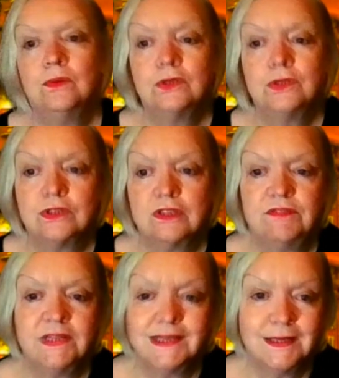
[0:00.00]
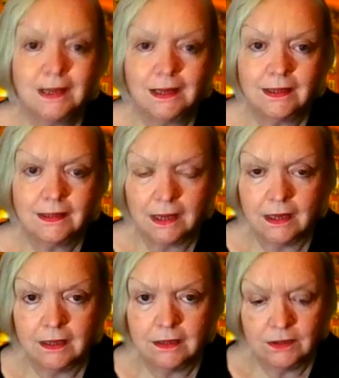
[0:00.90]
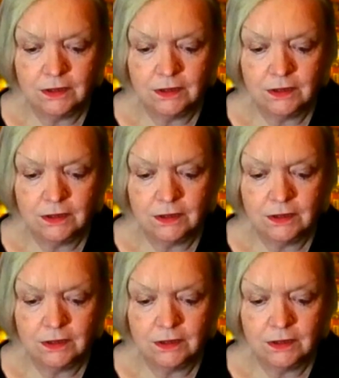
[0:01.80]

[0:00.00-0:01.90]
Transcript: would just fit in like that